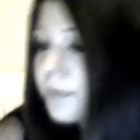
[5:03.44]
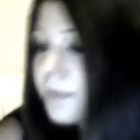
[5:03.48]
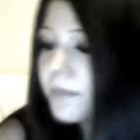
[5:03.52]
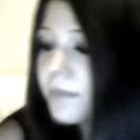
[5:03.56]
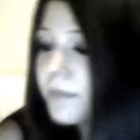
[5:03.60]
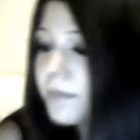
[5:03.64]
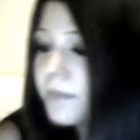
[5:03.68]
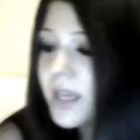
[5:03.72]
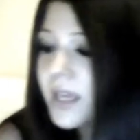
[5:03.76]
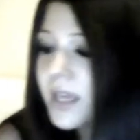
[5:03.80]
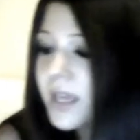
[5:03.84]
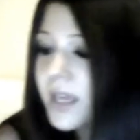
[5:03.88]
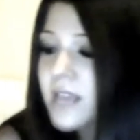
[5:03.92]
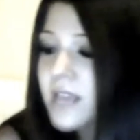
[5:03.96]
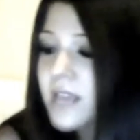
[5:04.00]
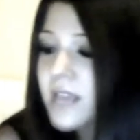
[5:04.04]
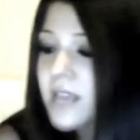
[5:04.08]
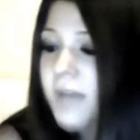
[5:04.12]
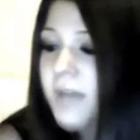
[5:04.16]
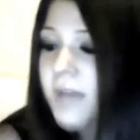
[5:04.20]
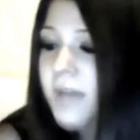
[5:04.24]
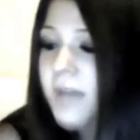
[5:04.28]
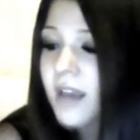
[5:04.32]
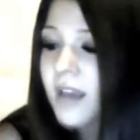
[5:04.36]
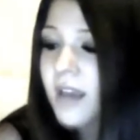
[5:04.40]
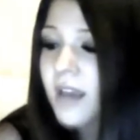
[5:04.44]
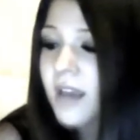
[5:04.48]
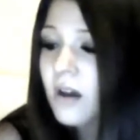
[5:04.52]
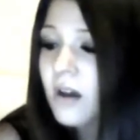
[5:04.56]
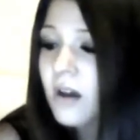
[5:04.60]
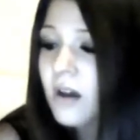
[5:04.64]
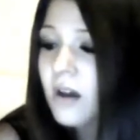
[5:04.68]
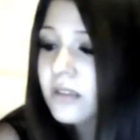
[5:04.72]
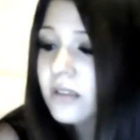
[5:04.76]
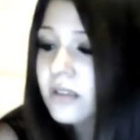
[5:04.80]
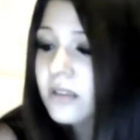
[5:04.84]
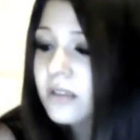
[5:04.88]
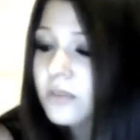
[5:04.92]
Mac Has Back
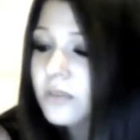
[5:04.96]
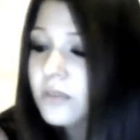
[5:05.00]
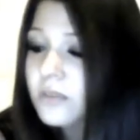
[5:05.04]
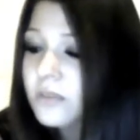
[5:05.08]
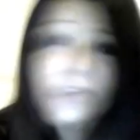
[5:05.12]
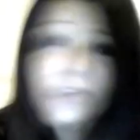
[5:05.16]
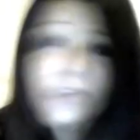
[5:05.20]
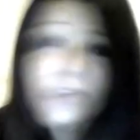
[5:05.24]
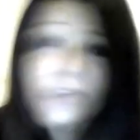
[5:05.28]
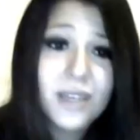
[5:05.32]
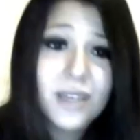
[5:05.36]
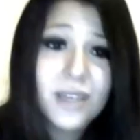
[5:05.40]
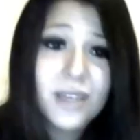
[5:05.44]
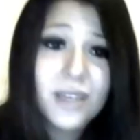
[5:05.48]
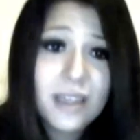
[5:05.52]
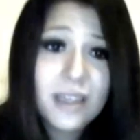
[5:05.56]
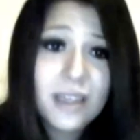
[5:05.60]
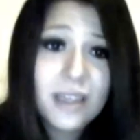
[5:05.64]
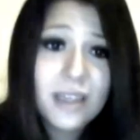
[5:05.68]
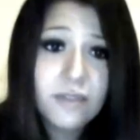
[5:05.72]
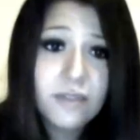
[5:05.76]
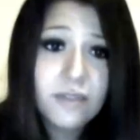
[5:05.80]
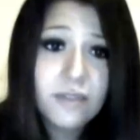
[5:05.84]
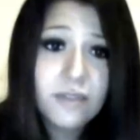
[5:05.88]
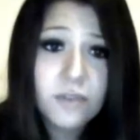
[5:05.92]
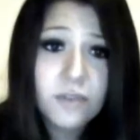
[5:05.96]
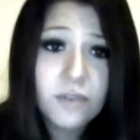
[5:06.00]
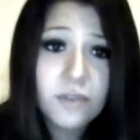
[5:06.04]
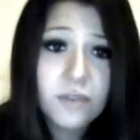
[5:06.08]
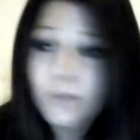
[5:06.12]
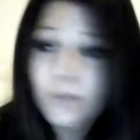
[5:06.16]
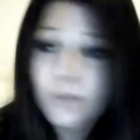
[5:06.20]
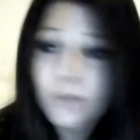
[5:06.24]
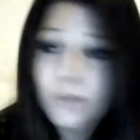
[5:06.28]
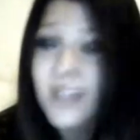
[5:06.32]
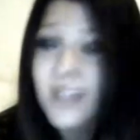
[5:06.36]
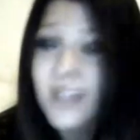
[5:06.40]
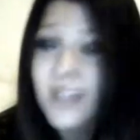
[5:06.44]
asks, where do I live?
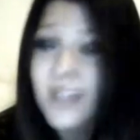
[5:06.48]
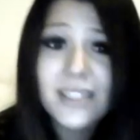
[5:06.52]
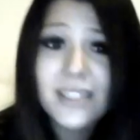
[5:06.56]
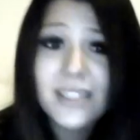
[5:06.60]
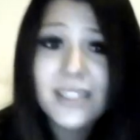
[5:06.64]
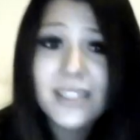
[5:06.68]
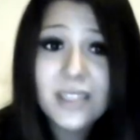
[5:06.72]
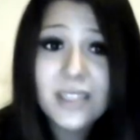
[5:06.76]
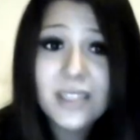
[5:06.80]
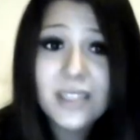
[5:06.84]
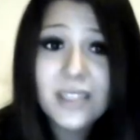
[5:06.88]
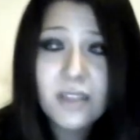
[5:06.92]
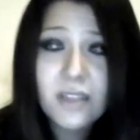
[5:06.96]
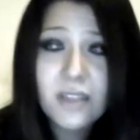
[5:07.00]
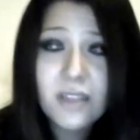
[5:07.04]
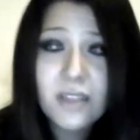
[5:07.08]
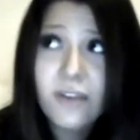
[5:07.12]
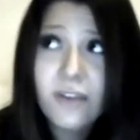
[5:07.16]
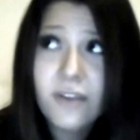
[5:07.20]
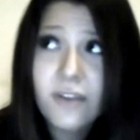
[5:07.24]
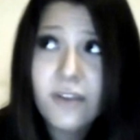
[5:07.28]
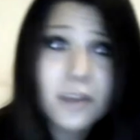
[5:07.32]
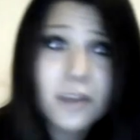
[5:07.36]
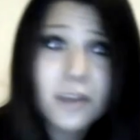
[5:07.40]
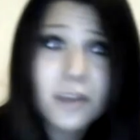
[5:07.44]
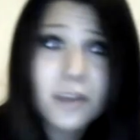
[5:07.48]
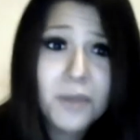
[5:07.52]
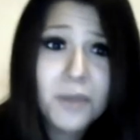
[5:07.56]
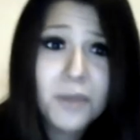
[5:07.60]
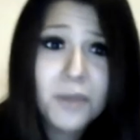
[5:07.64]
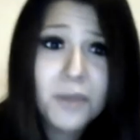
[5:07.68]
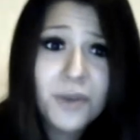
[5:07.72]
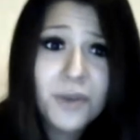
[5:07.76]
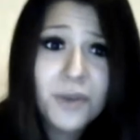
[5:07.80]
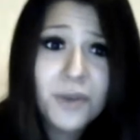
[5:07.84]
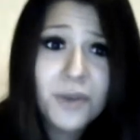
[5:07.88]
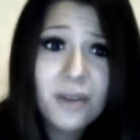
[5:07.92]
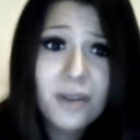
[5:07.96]
Well, that's easy, the fucking
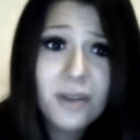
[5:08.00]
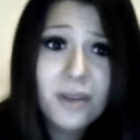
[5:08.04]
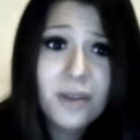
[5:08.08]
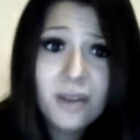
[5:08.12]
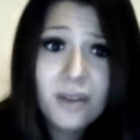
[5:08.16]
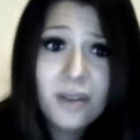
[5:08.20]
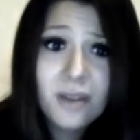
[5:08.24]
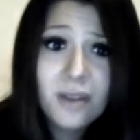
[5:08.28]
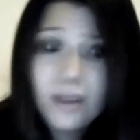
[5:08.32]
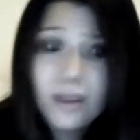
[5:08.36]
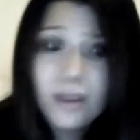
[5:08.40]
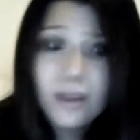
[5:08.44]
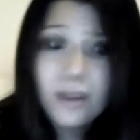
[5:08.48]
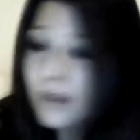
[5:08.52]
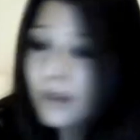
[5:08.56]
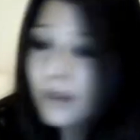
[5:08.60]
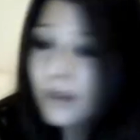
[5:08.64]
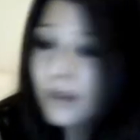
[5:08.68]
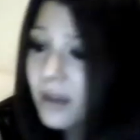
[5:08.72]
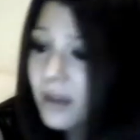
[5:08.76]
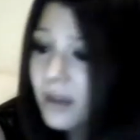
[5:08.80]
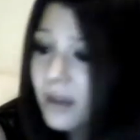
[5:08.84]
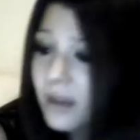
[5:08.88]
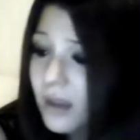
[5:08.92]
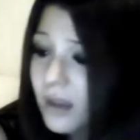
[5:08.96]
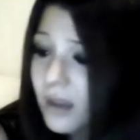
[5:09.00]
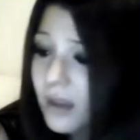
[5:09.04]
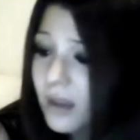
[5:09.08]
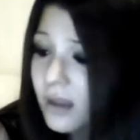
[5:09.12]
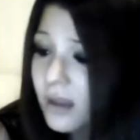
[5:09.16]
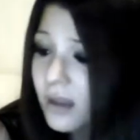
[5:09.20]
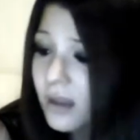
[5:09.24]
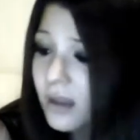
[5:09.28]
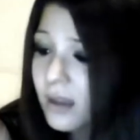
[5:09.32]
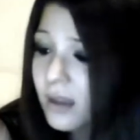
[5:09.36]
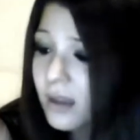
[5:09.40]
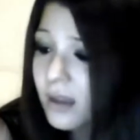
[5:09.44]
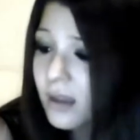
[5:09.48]
moon.
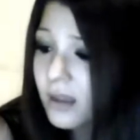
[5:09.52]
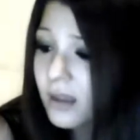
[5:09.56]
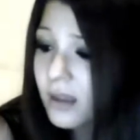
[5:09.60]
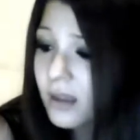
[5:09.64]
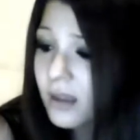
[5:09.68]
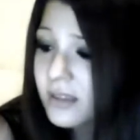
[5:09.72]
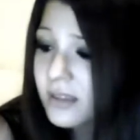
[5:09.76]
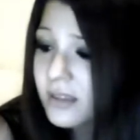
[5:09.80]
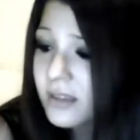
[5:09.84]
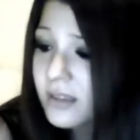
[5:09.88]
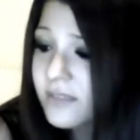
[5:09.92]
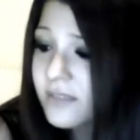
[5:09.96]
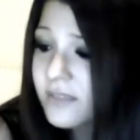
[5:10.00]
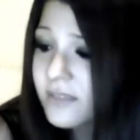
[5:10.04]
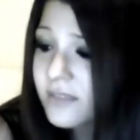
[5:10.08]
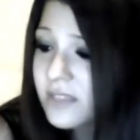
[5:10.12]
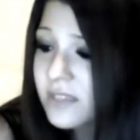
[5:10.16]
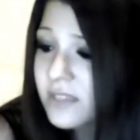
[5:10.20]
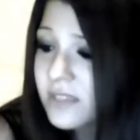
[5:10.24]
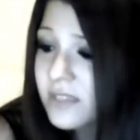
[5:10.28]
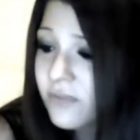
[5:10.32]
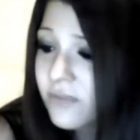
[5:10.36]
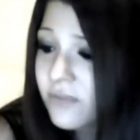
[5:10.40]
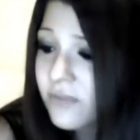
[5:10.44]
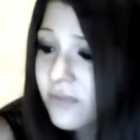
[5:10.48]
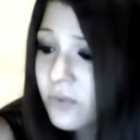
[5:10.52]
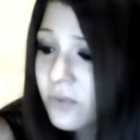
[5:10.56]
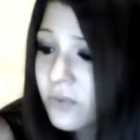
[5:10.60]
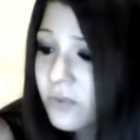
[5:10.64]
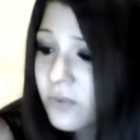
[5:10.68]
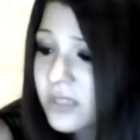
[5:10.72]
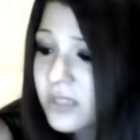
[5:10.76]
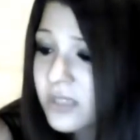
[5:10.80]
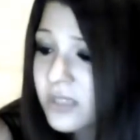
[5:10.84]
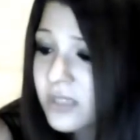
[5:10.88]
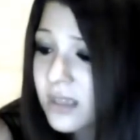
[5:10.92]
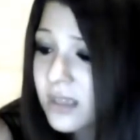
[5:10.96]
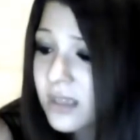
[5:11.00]

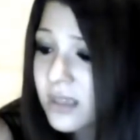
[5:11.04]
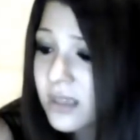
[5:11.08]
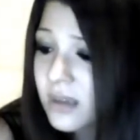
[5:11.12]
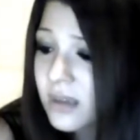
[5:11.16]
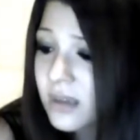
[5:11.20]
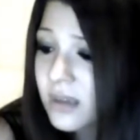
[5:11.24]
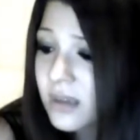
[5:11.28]
1740